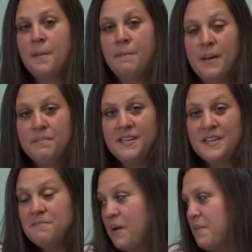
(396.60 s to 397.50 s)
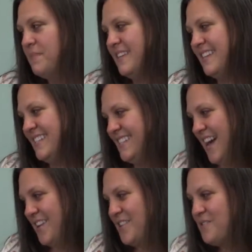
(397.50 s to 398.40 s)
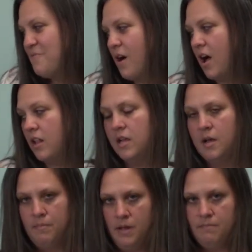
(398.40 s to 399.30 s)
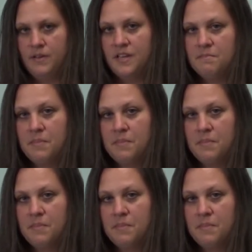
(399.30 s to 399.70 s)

Pumpkin, pumpkin, sat on the wall. Pumpkin,